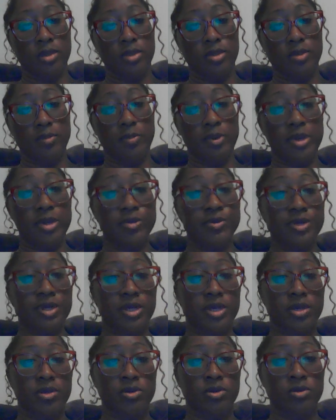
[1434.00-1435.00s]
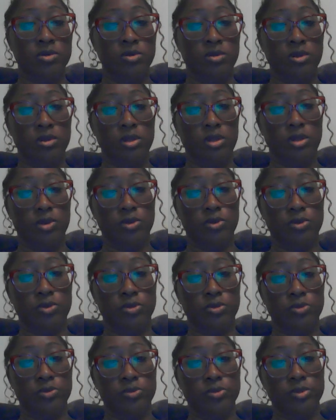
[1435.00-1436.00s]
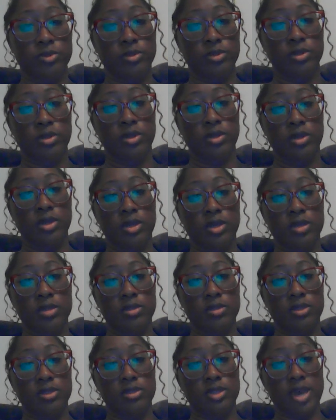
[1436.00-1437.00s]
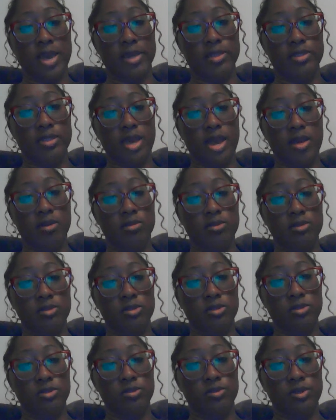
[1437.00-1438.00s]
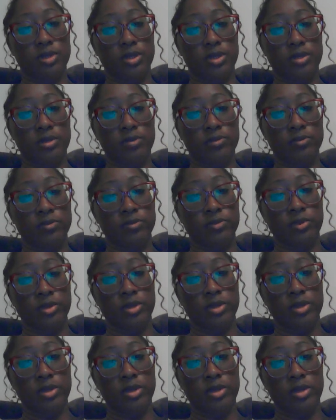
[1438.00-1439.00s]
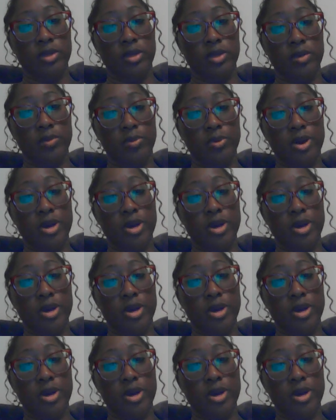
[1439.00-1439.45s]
The parietal lobe is a tactile sensory. It